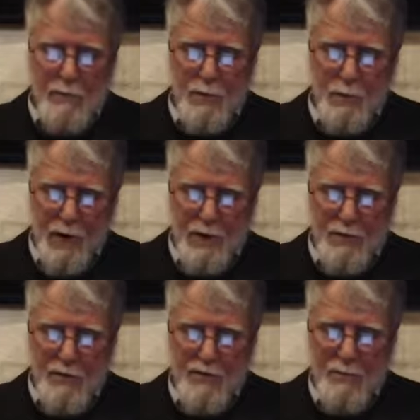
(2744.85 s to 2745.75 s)
the
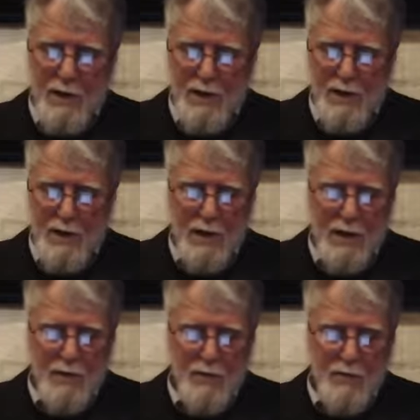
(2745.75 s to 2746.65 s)
practice, as a better
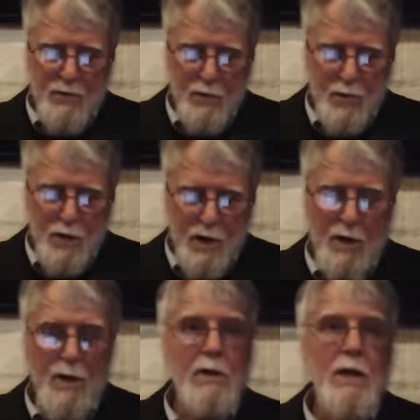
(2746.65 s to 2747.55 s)
indicator of sunnah
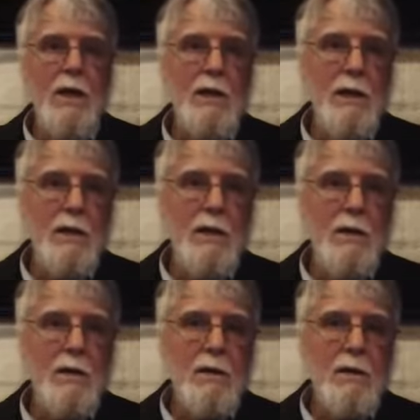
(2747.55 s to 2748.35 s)
than hadith,